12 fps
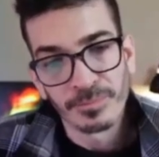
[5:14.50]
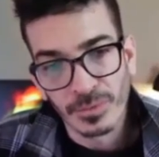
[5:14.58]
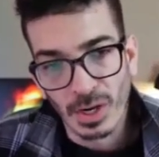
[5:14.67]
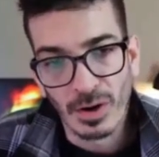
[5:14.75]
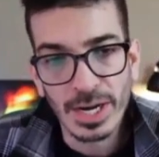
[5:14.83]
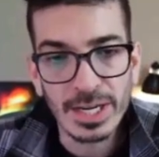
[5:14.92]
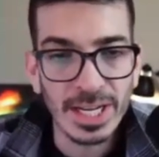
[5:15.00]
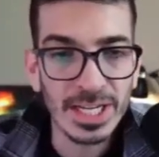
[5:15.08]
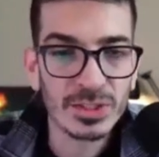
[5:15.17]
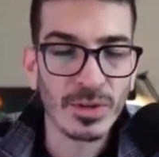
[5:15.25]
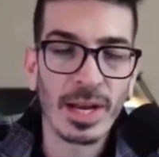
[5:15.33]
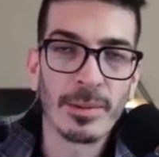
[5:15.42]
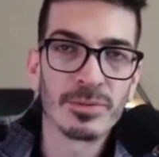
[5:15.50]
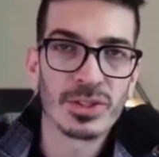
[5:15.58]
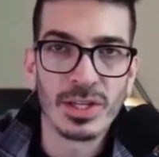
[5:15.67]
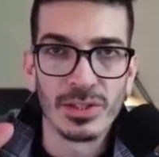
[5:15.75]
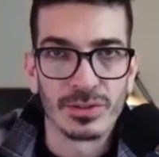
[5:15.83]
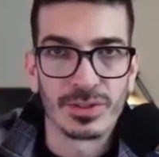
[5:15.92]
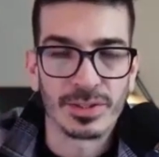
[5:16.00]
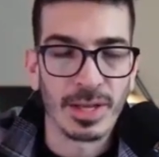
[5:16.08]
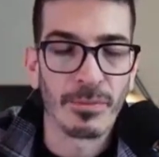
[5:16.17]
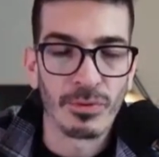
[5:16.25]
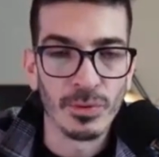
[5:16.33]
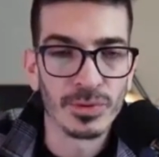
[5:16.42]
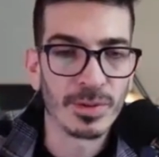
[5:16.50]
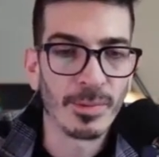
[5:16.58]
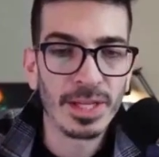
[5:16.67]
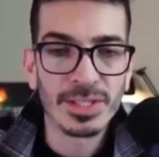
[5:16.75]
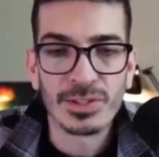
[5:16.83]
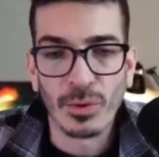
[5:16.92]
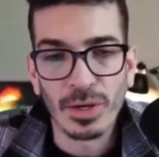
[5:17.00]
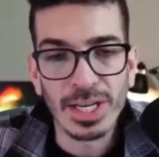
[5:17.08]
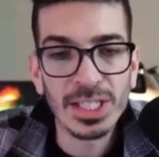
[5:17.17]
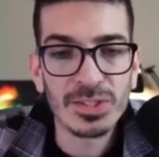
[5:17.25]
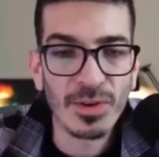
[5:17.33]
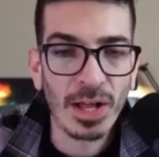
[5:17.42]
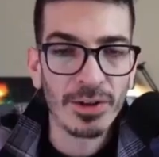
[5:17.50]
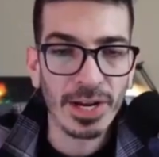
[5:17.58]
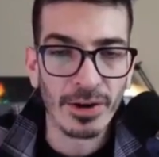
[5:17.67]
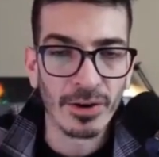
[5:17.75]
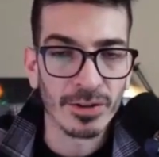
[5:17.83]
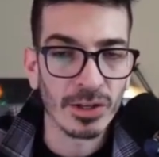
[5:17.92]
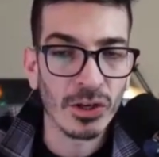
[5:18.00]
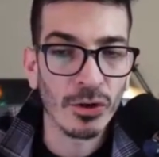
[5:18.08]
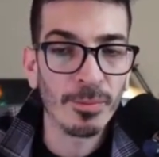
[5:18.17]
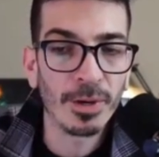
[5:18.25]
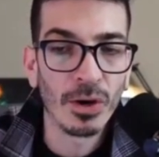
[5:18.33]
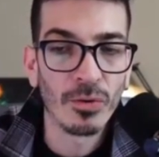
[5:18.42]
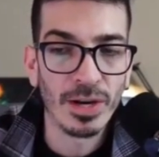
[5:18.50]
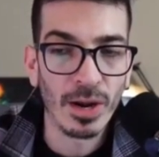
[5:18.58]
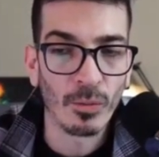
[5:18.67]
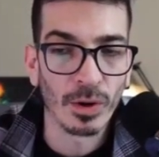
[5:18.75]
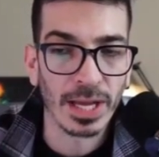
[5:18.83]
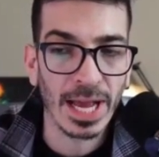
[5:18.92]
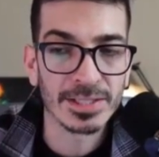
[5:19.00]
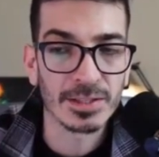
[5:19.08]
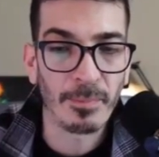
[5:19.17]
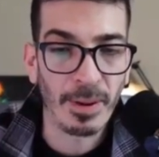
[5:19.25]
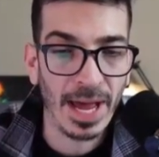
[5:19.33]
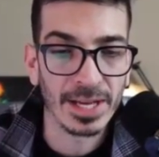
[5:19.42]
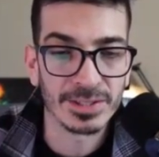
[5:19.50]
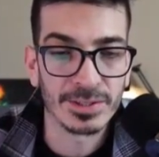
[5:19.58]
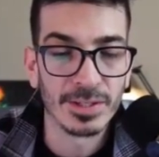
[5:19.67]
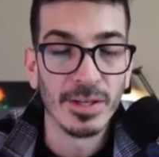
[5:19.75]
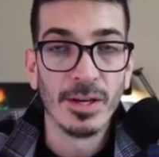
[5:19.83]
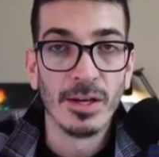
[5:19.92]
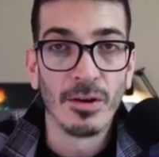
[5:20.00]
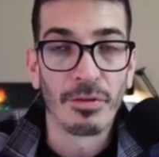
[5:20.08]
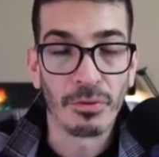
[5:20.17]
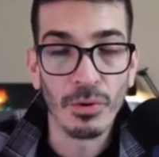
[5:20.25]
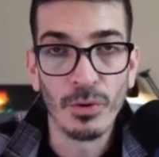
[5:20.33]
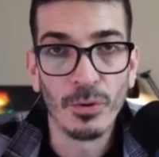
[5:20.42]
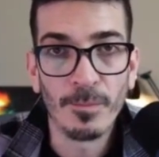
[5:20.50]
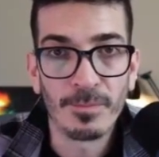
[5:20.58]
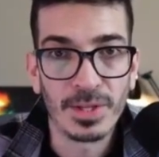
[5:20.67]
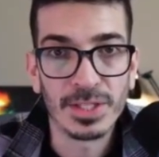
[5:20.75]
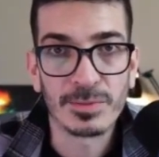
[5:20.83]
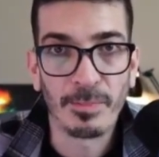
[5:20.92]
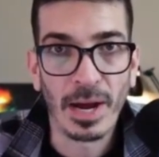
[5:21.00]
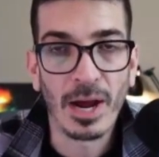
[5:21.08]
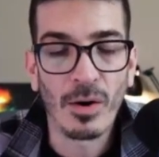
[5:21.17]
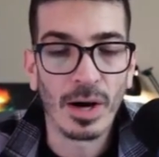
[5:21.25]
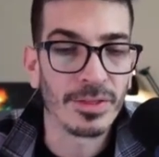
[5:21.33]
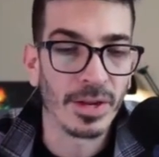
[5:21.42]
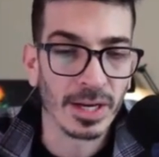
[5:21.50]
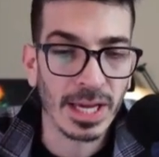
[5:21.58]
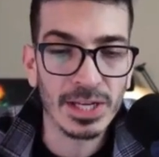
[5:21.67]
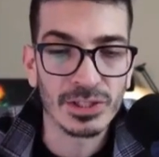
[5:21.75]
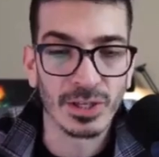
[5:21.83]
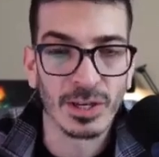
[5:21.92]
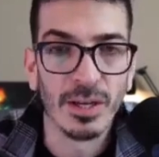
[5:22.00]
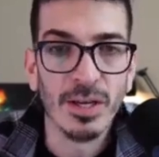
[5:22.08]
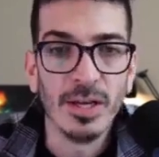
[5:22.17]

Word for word: All right. Each, and I'm just going to skim through some of these. So each validator in the Humanode network has to pass through this bio authentication.